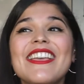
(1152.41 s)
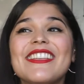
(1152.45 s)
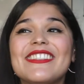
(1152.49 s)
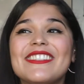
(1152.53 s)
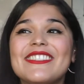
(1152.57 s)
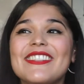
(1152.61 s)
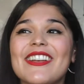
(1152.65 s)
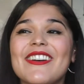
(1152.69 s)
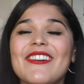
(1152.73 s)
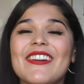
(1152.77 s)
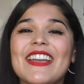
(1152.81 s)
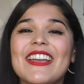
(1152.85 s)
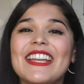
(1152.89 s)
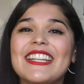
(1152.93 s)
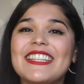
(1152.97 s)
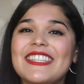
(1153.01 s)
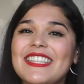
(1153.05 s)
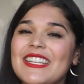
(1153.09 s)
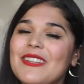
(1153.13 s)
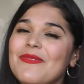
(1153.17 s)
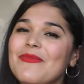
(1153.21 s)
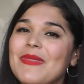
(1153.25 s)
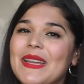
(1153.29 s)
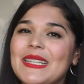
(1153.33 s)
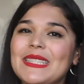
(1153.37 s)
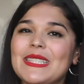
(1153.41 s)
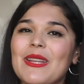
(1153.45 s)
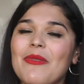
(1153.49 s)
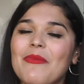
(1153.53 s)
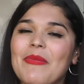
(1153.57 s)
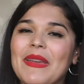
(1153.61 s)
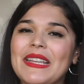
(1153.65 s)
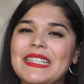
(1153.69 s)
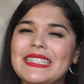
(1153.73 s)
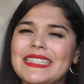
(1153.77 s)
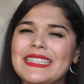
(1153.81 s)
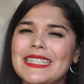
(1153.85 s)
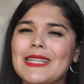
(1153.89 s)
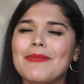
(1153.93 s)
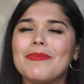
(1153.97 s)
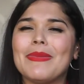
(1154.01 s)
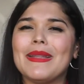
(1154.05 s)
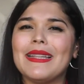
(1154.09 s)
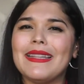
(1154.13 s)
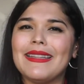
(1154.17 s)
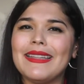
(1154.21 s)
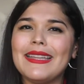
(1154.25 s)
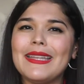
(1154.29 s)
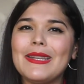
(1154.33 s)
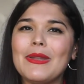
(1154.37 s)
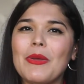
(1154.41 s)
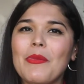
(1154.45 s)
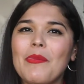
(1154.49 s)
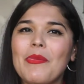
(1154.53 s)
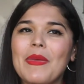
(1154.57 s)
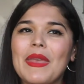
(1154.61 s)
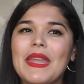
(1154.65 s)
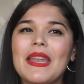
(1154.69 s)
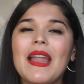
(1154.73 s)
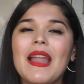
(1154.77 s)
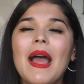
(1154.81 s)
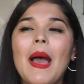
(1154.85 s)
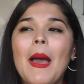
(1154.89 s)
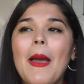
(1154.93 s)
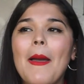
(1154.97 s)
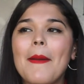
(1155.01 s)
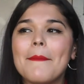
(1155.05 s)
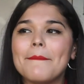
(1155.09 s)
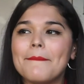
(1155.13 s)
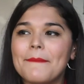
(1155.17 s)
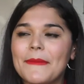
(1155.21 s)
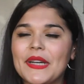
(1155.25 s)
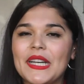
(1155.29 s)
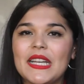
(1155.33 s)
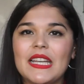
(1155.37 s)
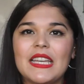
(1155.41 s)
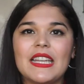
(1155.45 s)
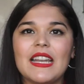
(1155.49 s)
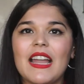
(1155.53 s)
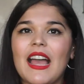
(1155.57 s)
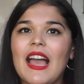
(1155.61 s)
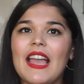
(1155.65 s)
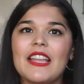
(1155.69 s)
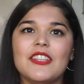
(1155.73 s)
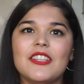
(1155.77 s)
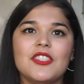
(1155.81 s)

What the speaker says: So it did mess up my sleep a little bit, but